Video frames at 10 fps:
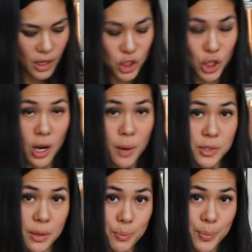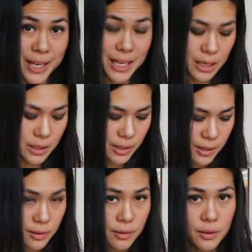chopped
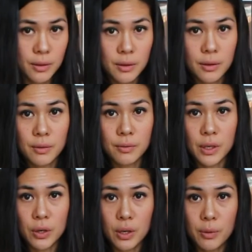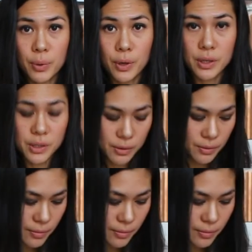peanuts that you're gonna put